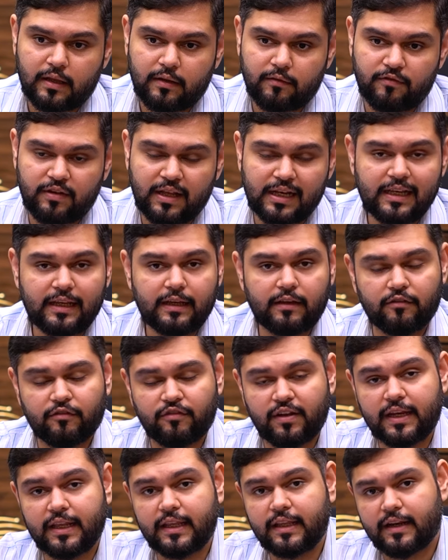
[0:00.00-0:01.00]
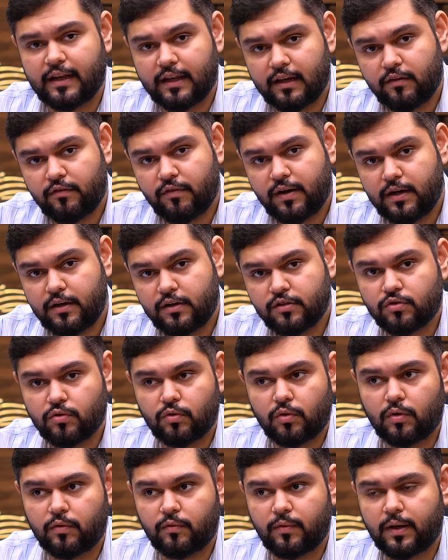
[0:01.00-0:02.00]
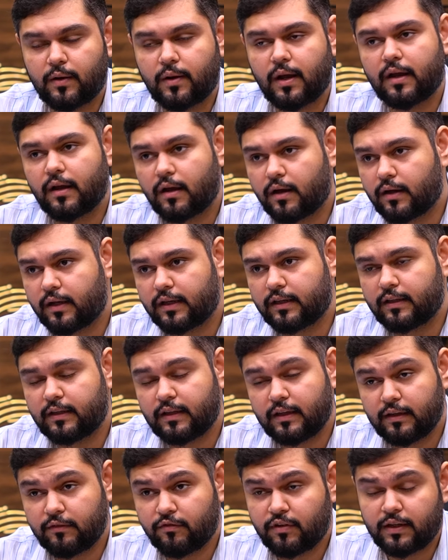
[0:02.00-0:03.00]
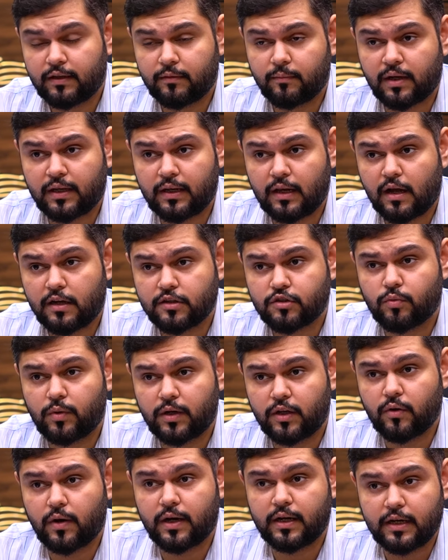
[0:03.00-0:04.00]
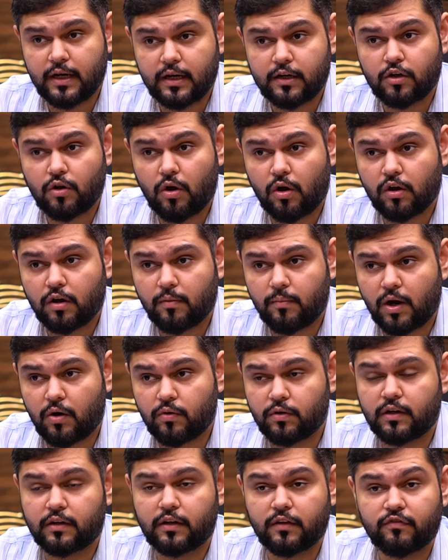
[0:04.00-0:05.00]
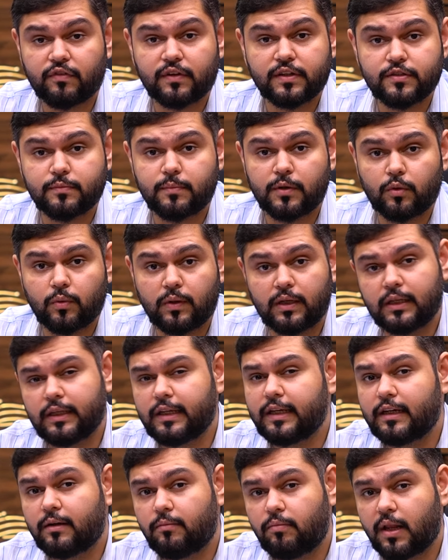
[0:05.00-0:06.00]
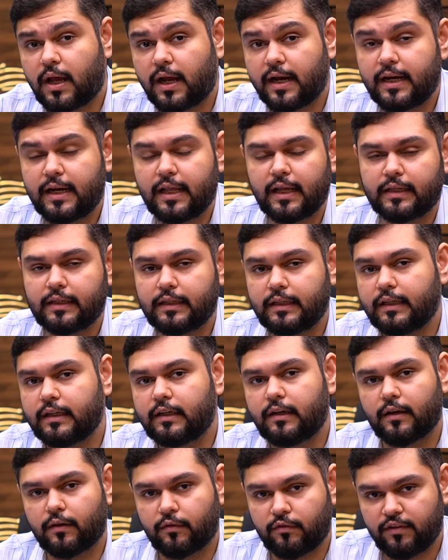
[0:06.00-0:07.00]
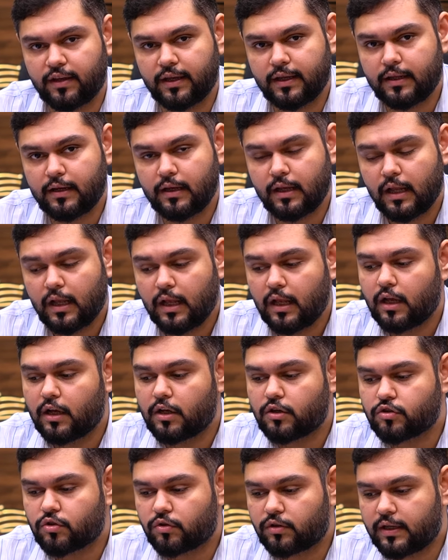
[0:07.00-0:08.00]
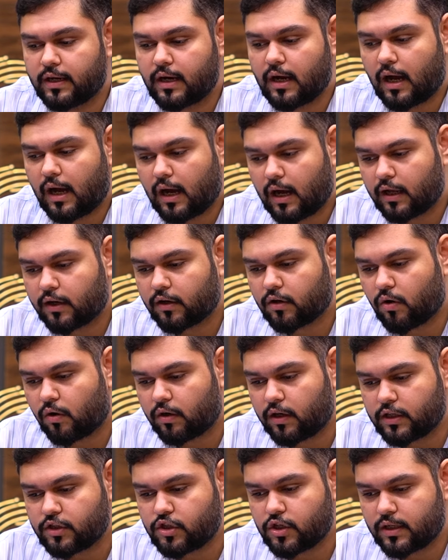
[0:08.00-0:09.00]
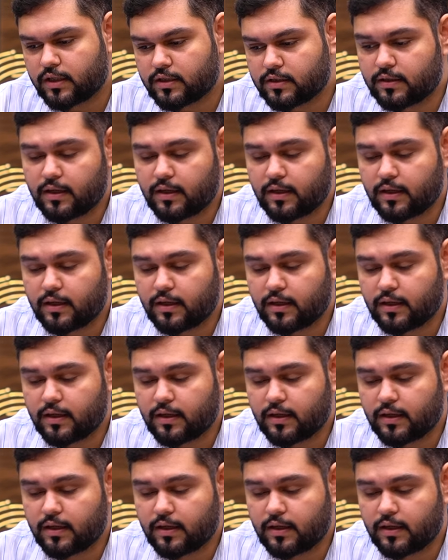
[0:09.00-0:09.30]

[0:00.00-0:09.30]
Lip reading: very relevant. So when even in my last video, I did talk about the difference between need blind and need aware. So there are colleges,